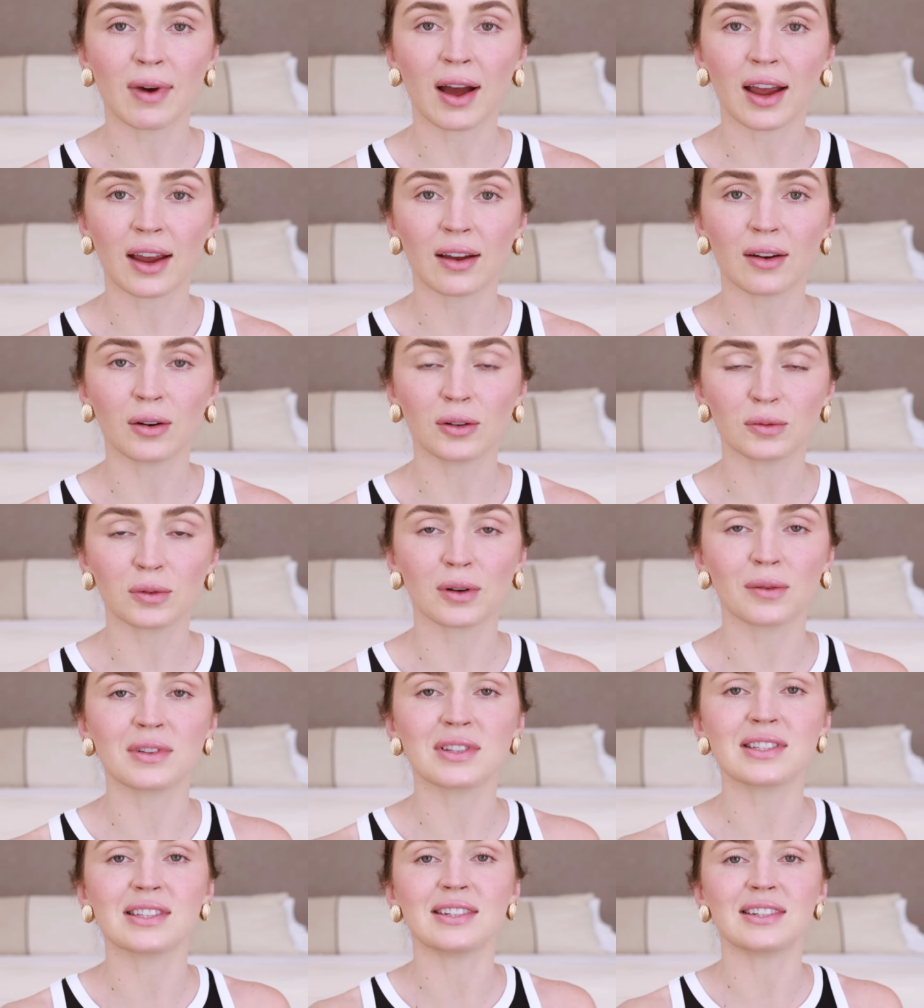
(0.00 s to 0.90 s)
My old
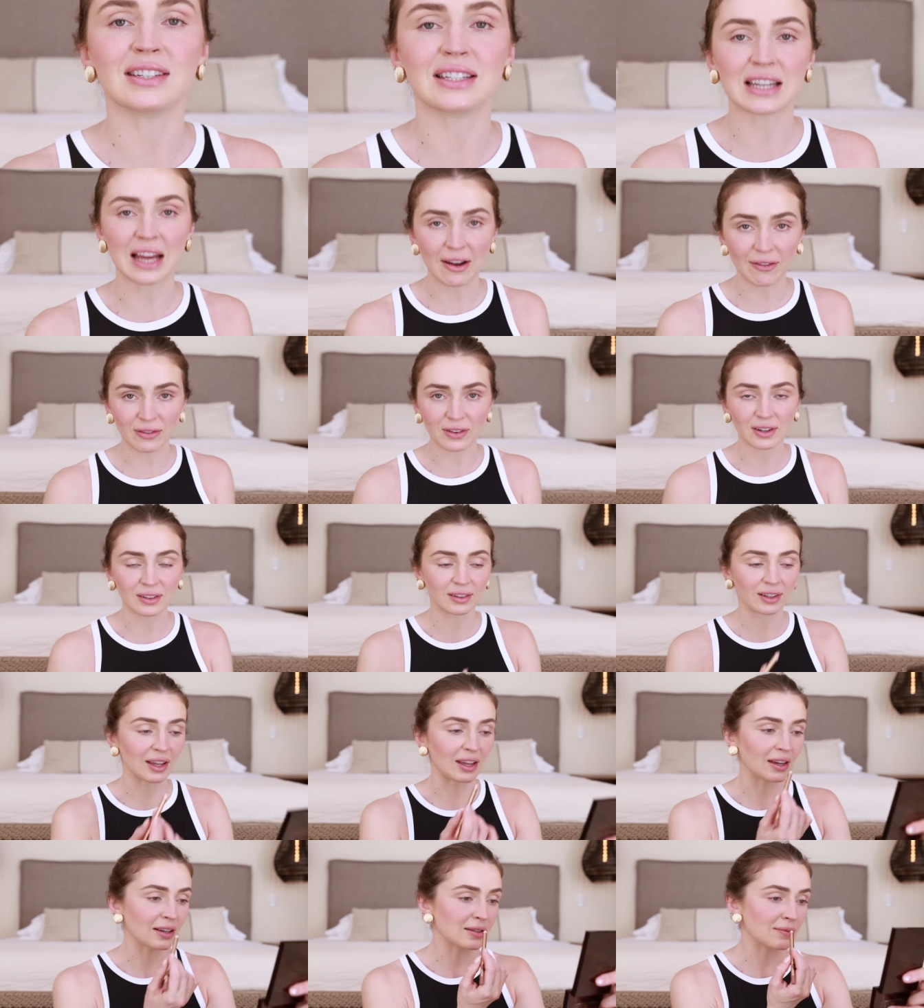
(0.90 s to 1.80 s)
one was
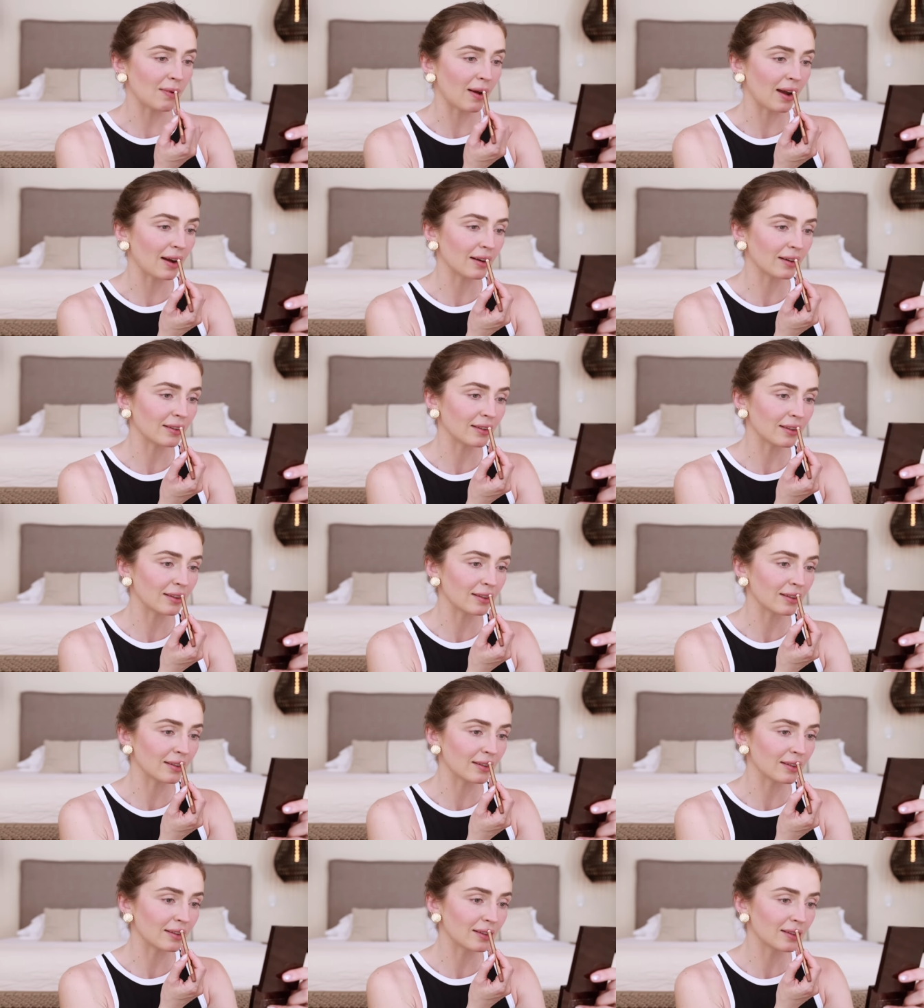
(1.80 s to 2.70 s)
definitely expired.
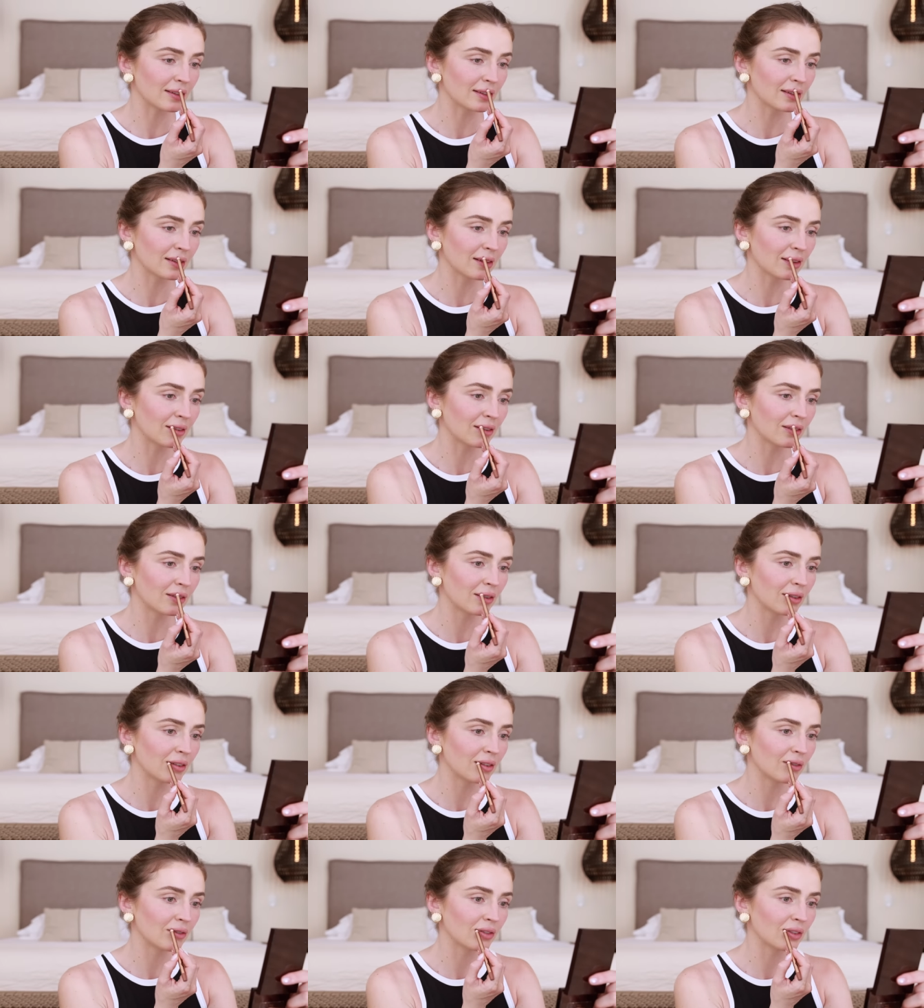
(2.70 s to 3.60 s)
This is
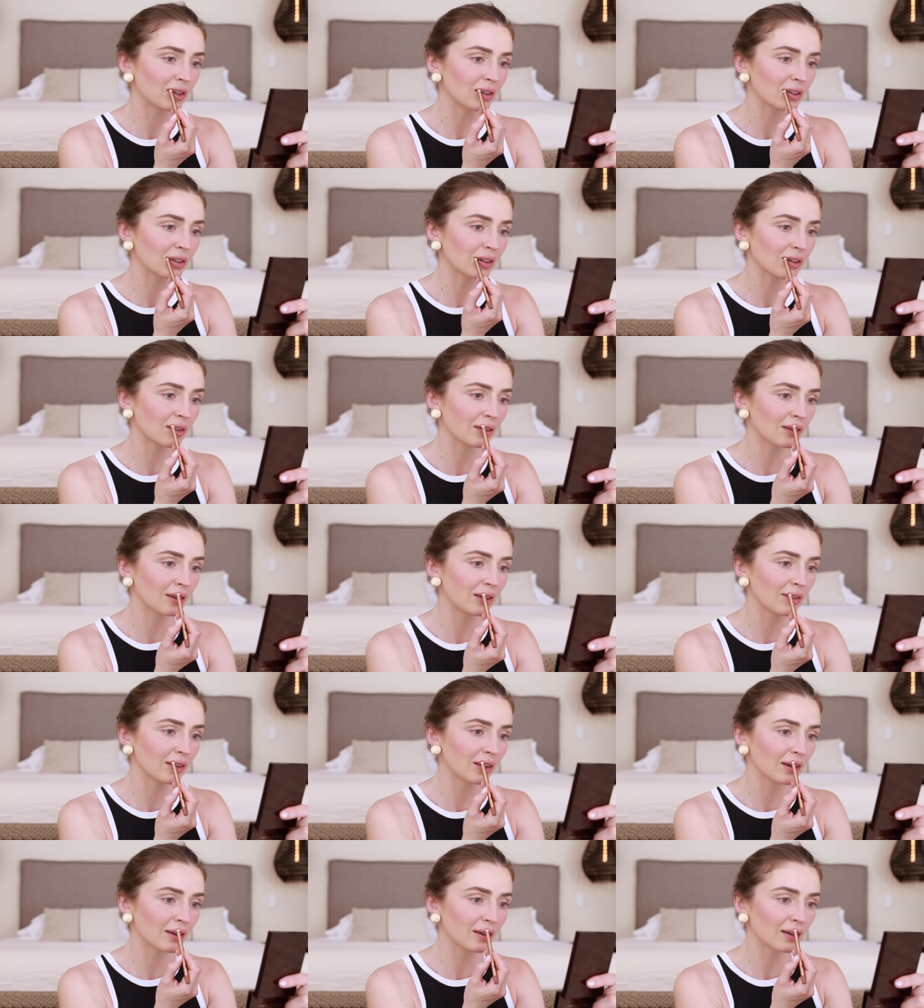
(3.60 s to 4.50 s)
so much
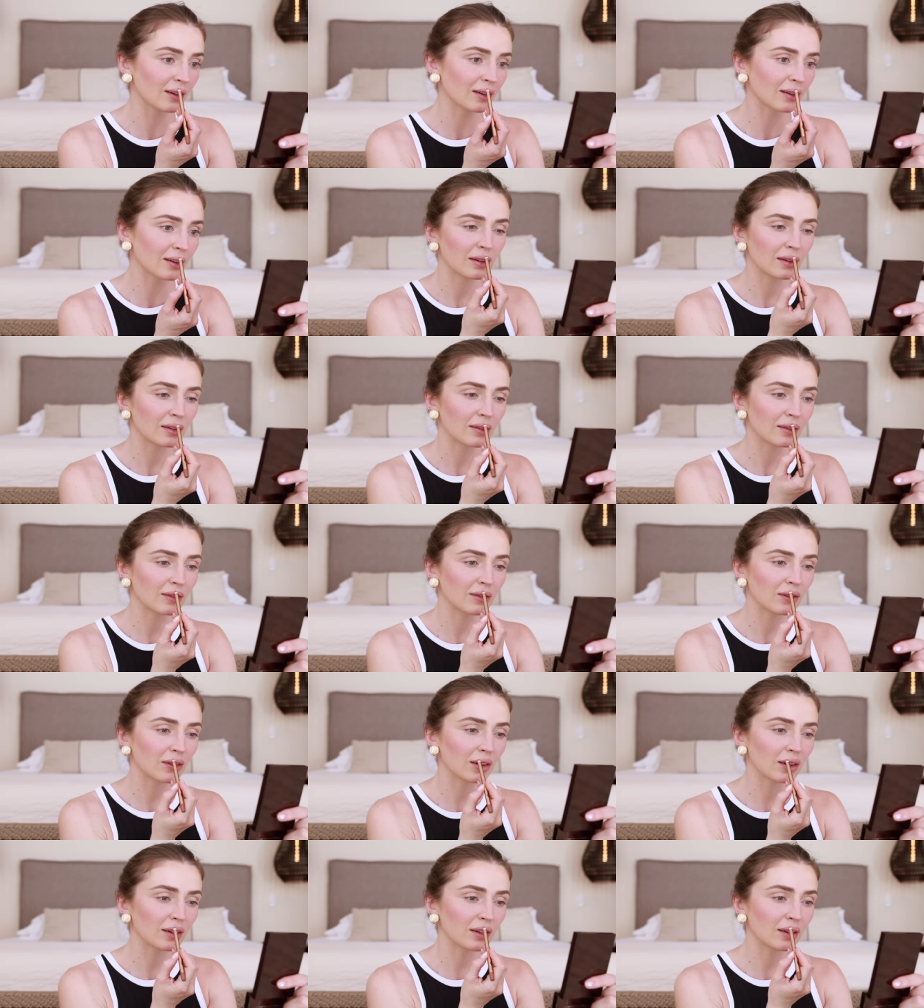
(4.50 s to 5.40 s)
creamier and
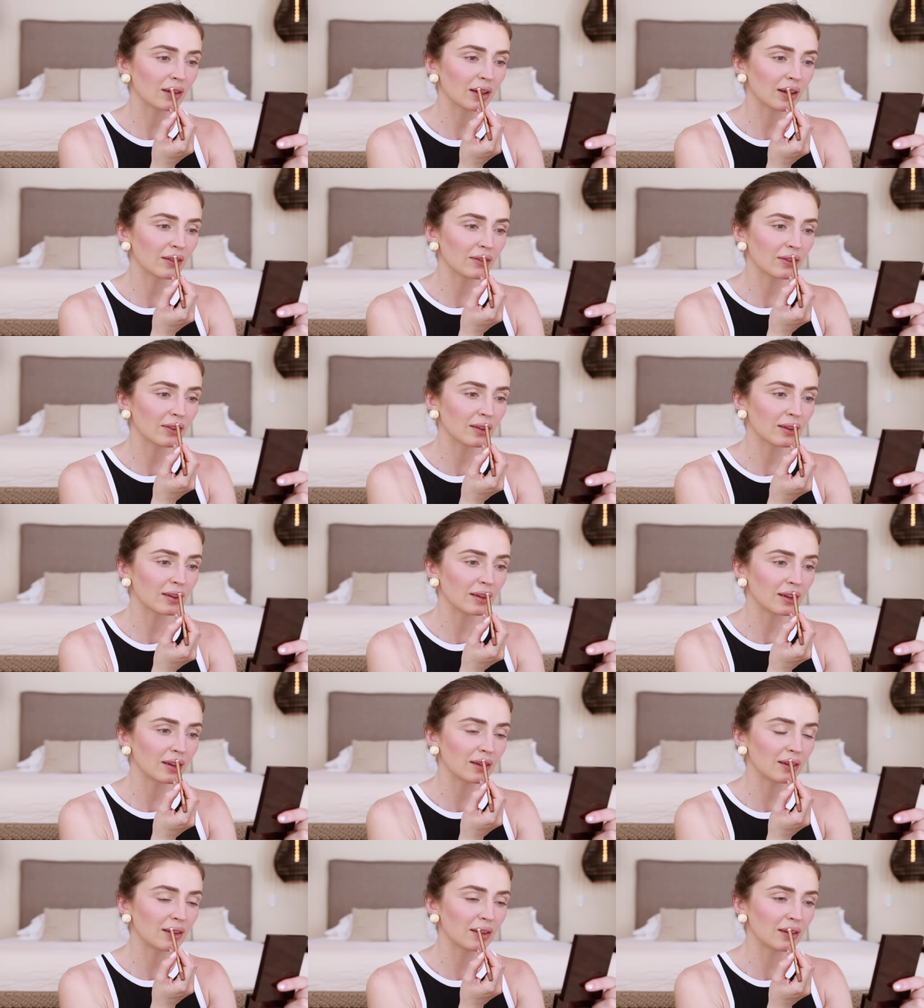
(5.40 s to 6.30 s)
more delightful and
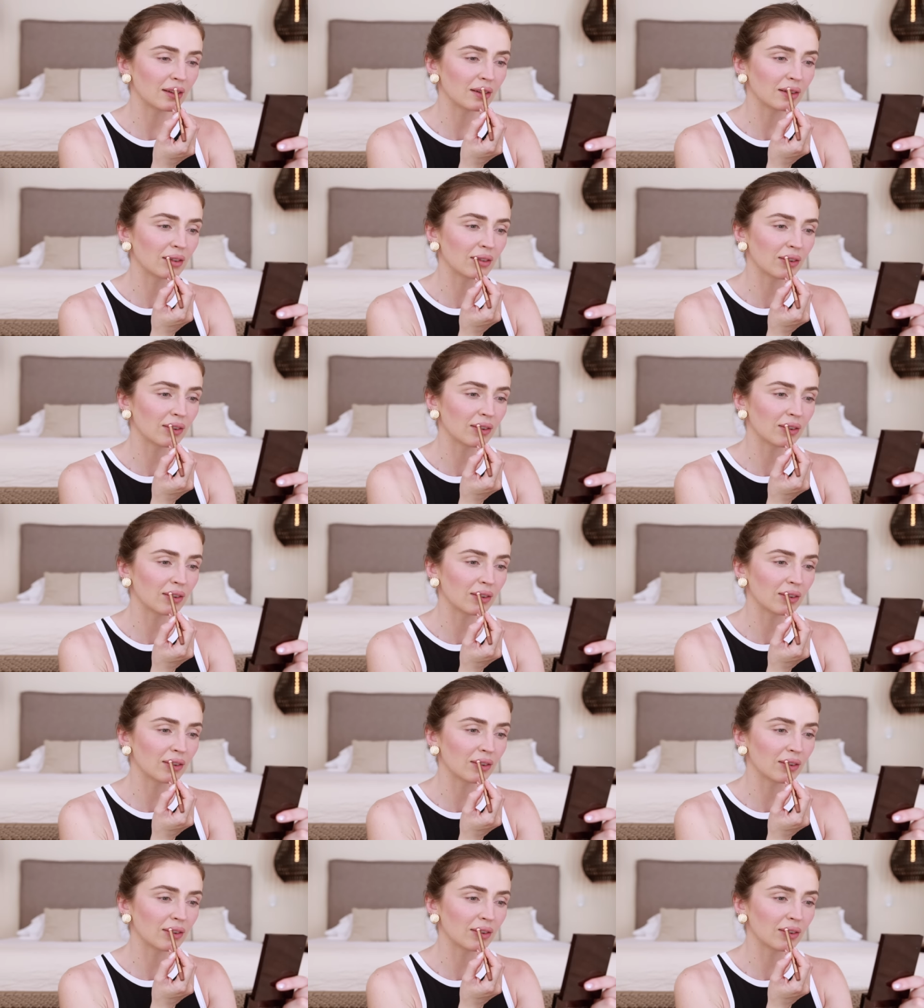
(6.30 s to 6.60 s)
easy to